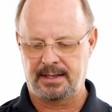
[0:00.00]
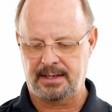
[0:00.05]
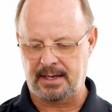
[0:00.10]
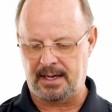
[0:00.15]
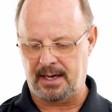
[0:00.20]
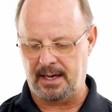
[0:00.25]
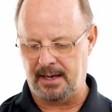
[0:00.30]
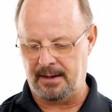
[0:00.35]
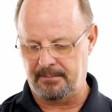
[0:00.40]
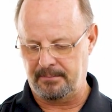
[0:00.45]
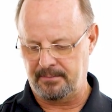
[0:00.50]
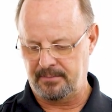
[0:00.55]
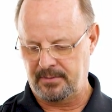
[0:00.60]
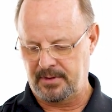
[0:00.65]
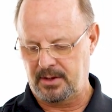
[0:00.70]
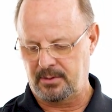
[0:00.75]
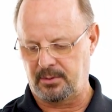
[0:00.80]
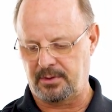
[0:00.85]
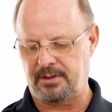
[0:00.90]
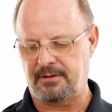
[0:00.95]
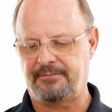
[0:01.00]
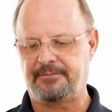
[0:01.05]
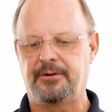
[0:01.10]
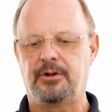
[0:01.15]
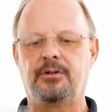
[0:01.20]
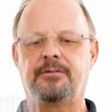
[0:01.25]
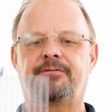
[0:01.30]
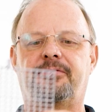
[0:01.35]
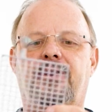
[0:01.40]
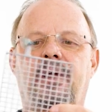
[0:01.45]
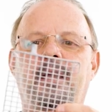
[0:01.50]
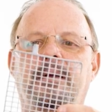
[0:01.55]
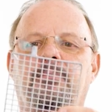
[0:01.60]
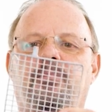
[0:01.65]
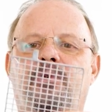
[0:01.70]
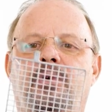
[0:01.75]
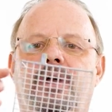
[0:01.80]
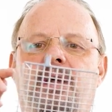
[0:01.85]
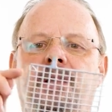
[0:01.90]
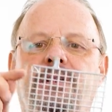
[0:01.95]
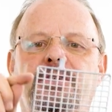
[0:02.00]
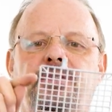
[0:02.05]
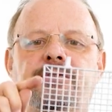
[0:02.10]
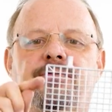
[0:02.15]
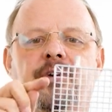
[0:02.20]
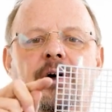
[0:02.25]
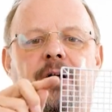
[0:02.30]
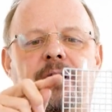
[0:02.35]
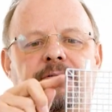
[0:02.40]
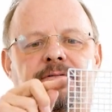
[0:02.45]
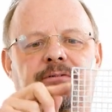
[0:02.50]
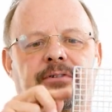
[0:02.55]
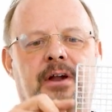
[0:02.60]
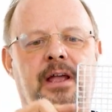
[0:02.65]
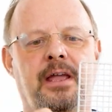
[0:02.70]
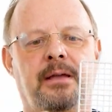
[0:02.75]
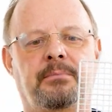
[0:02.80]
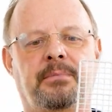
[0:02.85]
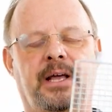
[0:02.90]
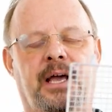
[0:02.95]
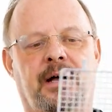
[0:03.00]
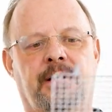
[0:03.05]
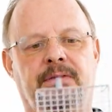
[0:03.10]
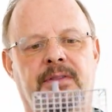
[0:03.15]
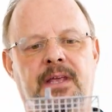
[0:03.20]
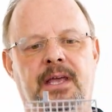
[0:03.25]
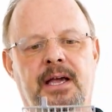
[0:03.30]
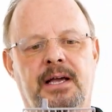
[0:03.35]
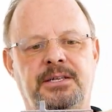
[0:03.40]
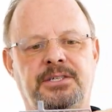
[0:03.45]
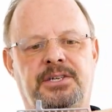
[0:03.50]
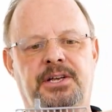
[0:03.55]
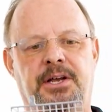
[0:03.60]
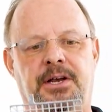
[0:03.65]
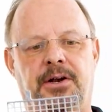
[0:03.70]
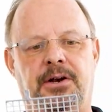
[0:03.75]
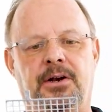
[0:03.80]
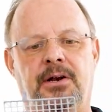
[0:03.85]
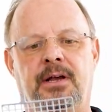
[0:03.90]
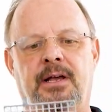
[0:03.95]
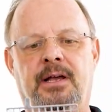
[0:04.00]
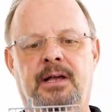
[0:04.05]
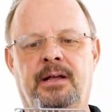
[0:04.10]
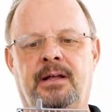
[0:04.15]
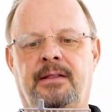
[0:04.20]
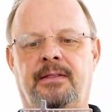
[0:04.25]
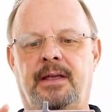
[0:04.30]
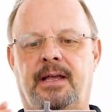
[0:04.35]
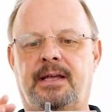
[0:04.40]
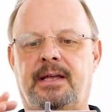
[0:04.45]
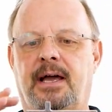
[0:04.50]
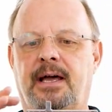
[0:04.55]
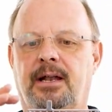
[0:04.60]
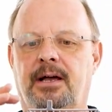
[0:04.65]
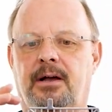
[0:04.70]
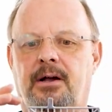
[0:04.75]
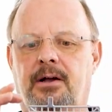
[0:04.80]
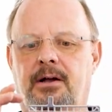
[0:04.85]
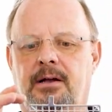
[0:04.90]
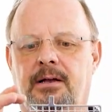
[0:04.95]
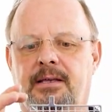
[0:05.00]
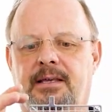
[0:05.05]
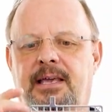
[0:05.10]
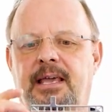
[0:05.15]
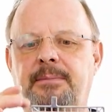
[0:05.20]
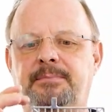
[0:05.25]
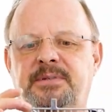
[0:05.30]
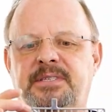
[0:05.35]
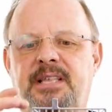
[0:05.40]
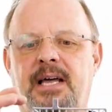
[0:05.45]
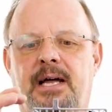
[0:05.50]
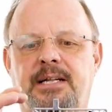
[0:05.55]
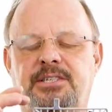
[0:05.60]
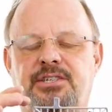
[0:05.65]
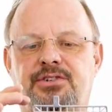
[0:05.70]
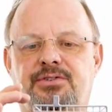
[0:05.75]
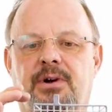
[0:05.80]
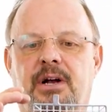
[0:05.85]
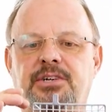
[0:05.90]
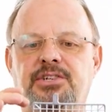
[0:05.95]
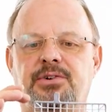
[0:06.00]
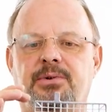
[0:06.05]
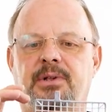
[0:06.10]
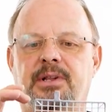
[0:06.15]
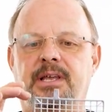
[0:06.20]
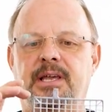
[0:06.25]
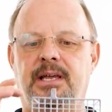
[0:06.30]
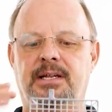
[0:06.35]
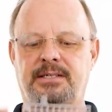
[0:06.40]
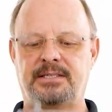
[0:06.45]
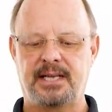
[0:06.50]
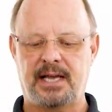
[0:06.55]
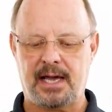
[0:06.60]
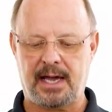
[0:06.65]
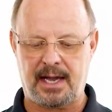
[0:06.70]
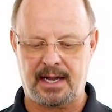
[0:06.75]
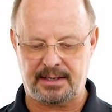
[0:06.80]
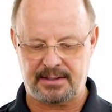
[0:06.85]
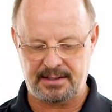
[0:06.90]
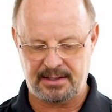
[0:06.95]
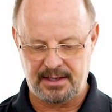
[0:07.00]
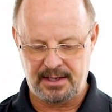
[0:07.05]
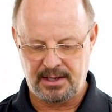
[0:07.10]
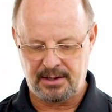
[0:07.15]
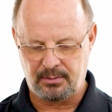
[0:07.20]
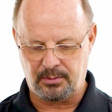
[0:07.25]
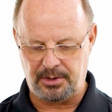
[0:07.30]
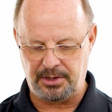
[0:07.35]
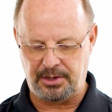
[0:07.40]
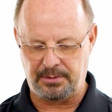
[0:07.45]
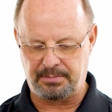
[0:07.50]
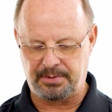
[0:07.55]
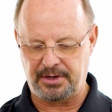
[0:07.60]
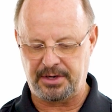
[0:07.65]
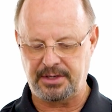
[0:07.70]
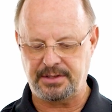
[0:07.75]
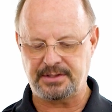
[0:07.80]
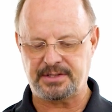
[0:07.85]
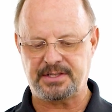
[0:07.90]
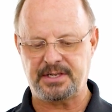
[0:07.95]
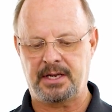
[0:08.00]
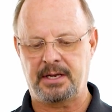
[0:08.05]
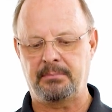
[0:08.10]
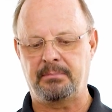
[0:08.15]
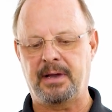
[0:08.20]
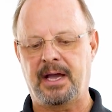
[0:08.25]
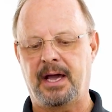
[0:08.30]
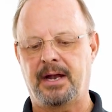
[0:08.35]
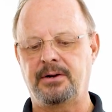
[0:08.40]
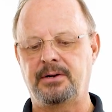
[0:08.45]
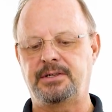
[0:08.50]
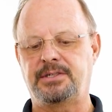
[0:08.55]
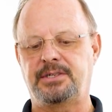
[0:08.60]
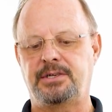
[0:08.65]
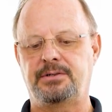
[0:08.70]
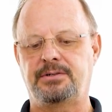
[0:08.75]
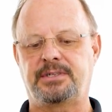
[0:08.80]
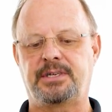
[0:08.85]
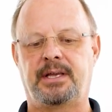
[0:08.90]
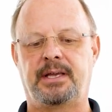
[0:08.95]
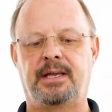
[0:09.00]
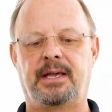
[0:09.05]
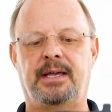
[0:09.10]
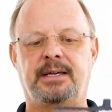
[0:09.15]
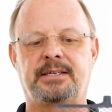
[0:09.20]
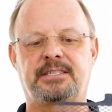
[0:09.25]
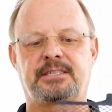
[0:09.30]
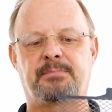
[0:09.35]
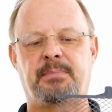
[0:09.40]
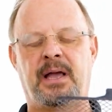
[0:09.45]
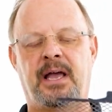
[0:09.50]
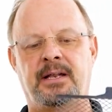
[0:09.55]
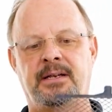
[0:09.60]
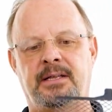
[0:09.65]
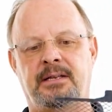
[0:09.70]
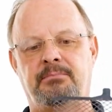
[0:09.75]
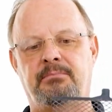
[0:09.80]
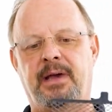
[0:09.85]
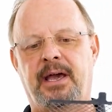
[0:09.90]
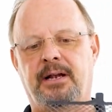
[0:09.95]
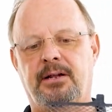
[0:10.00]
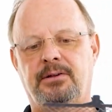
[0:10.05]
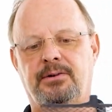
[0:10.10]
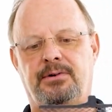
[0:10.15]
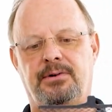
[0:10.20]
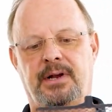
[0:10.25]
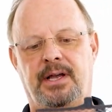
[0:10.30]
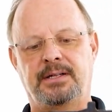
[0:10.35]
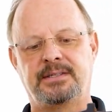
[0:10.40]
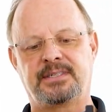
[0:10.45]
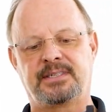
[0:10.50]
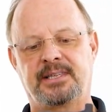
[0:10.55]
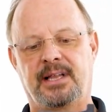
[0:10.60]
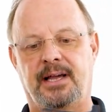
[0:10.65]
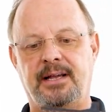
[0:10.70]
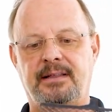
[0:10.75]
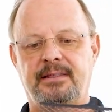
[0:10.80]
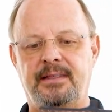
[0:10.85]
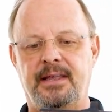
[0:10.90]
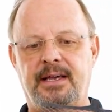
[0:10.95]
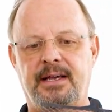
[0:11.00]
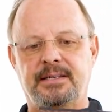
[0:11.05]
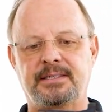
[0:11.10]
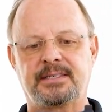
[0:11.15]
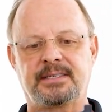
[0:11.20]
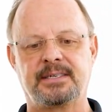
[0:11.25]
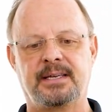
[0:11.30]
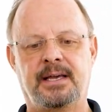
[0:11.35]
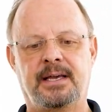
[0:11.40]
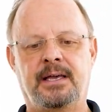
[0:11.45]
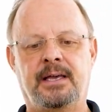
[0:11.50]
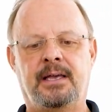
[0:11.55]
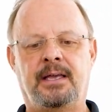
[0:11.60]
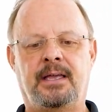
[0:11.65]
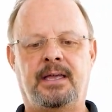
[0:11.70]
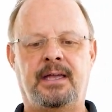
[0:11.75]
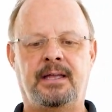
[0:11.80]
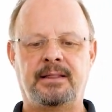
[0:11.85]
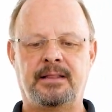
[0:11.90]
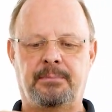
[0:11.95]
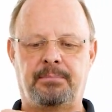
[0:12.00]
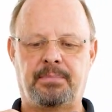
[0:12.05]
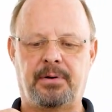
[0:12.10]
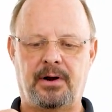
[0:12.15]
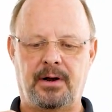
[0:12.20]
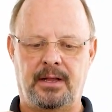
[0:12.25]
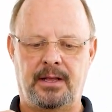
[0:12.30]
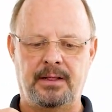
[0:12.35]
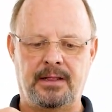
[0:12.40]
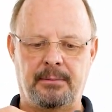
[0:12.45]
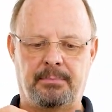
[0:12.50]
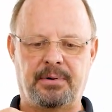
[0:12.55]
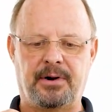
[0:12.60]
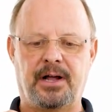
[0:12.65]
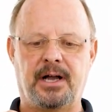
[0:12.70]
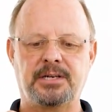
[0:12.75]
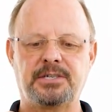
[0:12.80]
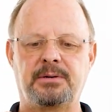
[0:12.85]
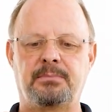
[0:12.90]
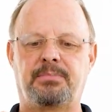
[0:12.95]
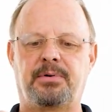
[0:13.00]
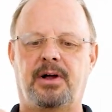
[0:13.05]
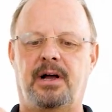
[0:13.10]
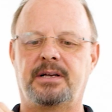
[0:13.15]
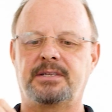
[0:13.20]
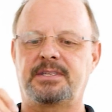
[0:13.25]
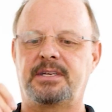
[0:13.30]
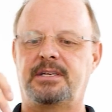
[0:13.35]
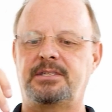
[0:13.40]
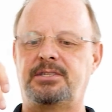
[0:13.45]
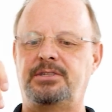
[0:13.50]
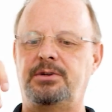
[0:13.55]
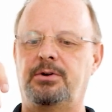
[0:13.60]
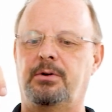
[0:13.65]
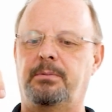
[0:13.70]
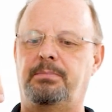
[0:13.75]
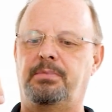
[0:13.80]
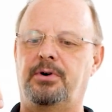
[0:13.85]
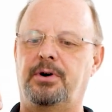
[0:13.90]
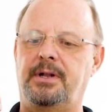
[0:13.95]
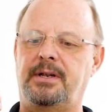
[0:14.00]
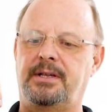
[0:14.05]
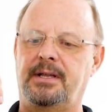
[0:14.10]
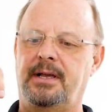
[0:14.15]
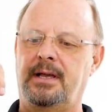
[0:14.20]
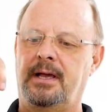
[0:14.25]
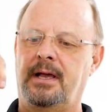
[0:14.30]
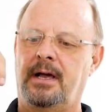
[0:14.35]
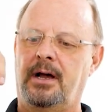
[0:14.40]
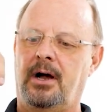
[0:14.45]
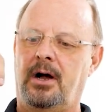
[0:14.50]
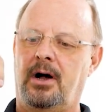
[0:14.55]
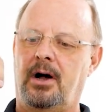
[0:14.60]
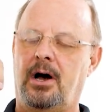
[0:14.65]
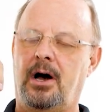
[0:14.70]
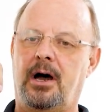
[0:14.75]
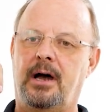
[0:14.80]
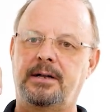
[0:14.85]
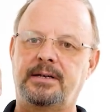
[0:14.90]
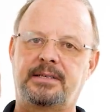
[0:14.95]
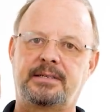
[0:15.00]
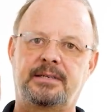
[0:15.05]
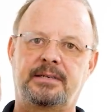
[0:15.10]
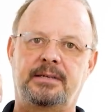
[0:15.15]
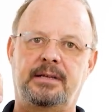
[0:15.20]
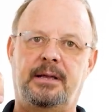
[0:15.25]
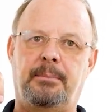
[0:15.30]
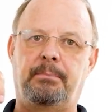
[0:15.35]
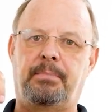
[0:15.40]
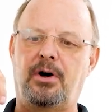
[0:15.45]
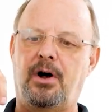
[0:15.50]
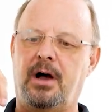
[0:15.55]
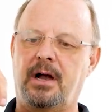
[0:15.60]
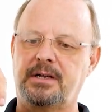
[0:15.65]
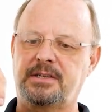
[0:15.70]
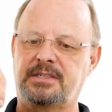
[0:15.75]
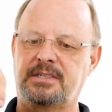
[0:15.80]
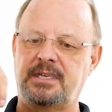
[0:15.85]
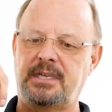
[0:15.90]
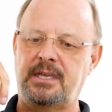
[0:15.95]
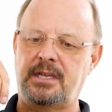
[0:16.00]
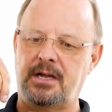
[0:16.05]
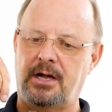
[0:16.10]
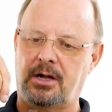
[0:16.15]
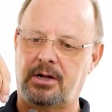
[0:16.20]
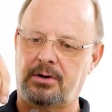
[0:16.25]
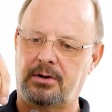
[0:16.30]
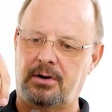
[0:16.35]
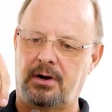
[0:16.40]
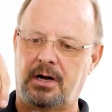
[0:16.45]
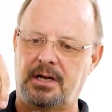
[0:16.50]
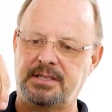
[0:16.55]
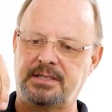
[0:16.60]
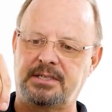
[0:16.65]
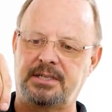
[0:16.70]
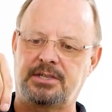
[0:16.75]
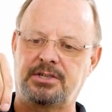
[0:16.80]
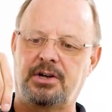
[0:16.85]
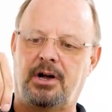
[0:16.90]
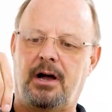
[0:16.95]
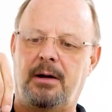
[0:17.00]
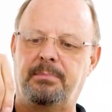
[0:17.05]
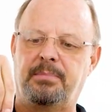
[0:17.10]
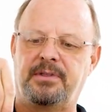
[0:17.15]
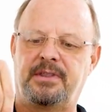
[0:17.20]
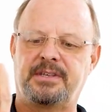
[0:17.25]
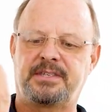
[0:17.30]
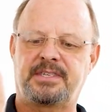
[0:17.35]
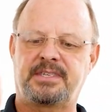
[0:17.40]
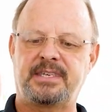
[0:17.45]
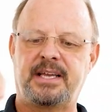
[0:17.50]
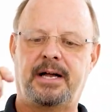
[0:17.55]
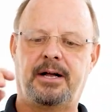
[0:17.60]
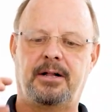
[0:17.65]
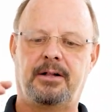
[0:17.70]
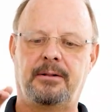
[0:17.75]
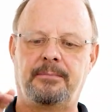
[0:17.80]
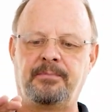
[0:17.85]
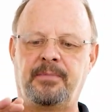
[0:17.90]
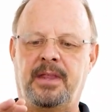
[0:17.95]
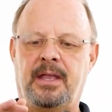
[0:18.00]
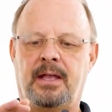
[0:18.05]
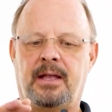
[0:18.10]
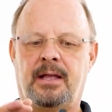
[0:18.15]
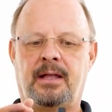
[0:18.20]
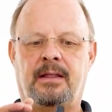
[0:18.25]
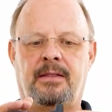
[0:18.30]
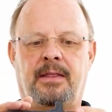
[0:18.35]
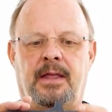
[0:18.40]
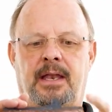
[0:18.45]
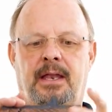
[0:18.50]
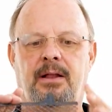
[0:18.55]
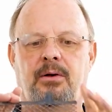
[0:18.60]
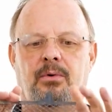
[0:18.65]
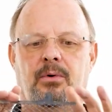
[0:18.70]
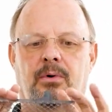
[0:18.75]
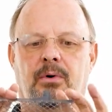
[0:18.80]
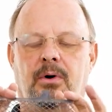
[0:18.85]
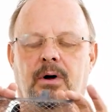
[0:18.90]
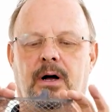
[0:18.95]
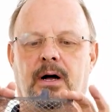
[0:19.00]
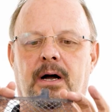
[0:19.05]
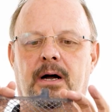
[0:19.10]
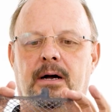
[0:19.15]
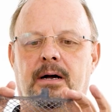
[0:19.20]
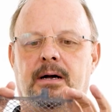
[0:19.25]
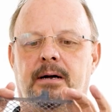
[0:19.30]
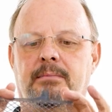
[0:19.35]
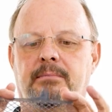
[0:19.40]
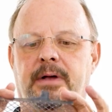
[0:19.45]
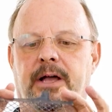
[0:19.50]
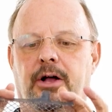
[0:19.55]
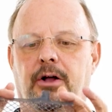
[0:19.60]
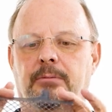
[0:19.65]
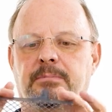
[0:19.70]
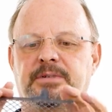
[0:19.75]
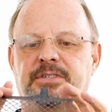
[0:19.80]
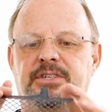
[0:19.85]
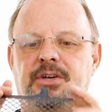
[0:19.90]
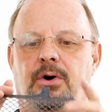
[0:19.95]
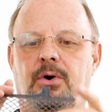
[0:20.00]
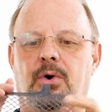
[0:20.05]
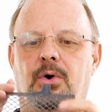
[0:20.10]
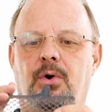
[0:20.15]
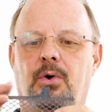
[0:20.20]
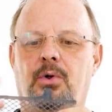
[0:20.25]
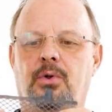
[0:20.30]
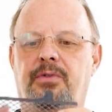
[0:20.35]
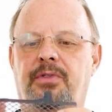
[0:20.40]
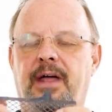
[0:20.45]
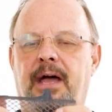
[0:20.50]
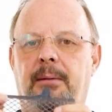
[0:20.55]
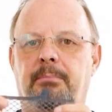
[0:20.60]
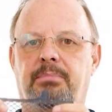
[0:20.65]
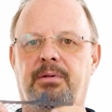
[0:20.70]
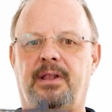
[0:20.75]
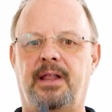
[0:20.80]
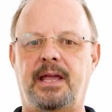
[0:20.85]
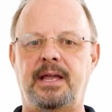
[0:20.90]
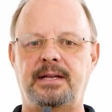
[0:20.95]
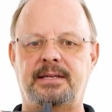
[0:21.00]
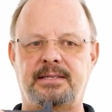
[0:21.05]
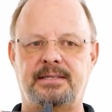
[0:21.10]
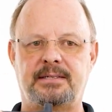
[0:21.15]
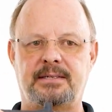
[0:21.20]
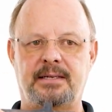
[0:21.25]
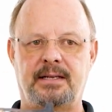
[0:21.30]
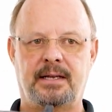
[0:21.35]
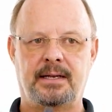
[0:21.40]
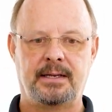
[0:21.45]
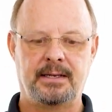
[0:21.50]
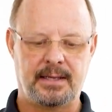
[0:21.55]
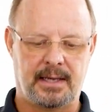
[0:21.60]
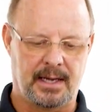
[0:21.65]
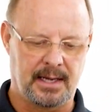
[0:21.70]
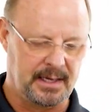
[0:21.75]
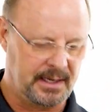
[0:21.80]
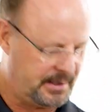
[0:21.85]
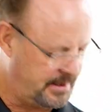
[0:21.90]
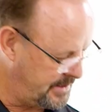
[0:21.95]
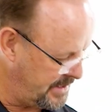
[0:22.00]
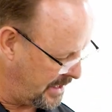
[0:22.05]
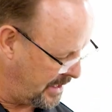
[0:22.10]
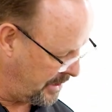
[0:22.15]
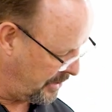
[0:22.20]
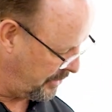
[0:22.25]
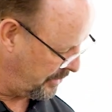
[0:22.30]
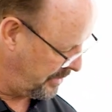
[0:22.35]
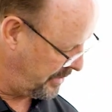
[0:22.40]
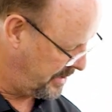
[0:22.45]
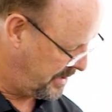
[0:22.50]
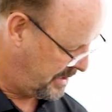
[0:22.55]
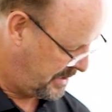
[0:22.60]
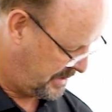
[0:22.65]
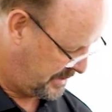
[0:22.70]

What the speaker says: With a full frame grid, you've got a frame down the edge here that kind of keeps that structurally intact. When you're producing batteries using expanded metal grids like this, in the production process, you'll put hot epoxy across the top of the cell that helps to hold that plate down.